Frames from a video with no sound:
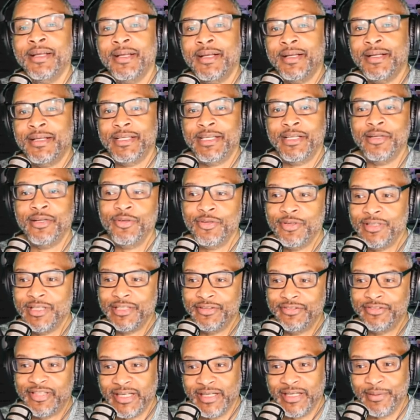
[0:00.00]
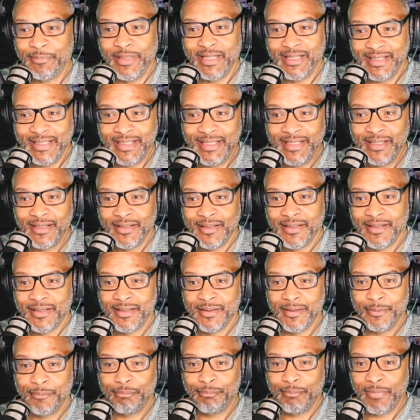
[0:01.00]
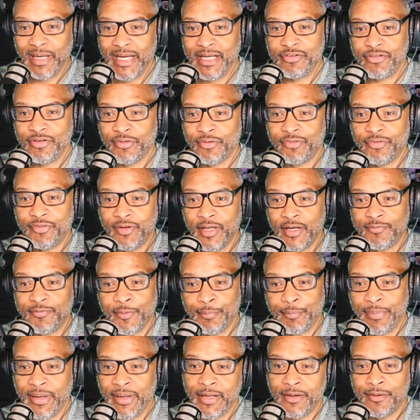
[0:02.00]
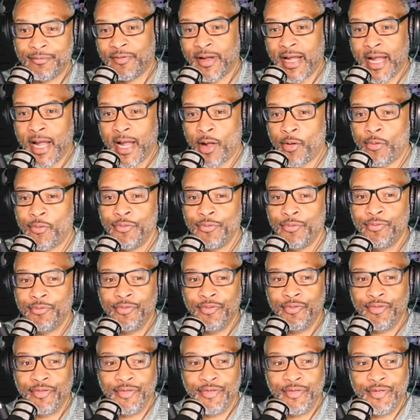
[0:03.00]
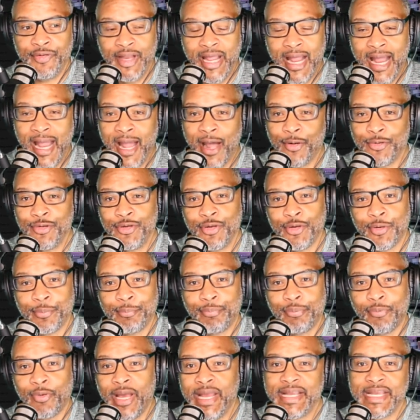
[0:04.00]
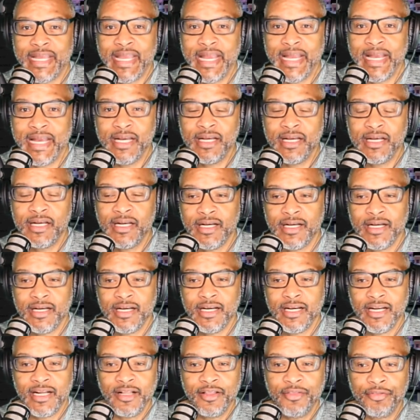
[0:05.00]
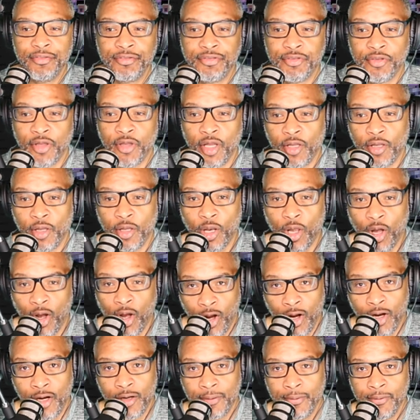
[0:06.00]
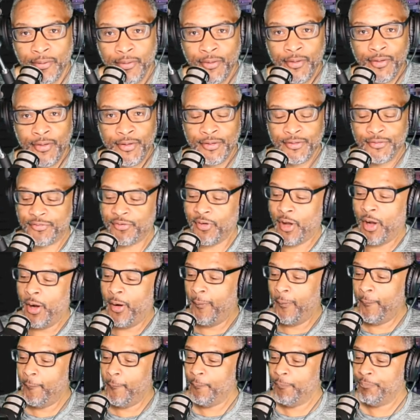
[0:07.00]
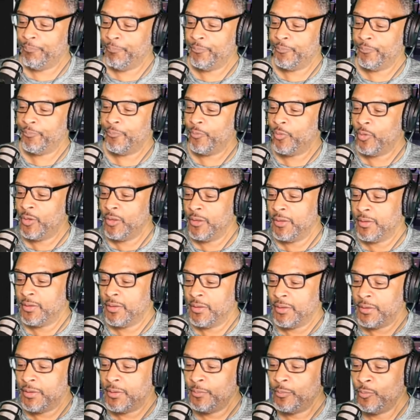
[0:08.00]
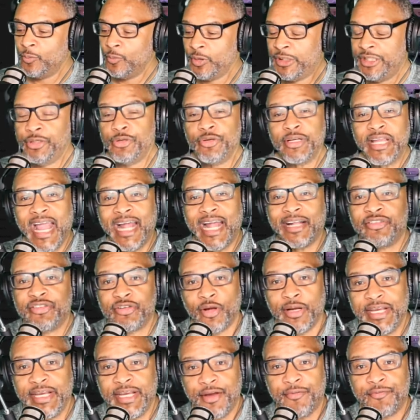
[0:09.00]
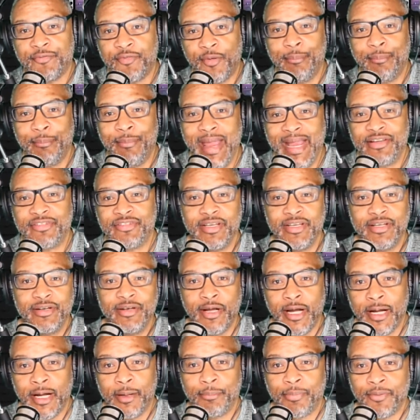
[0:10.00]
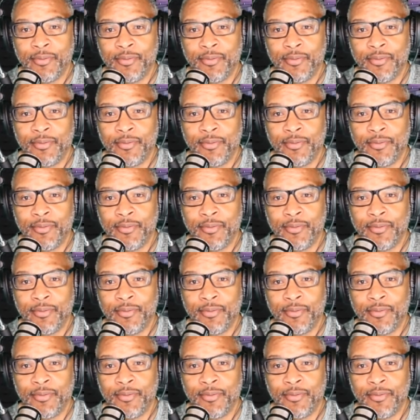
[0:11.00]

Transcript: You legitimately made yourself a pedophile. Now you're breaking the law. So you got your information up.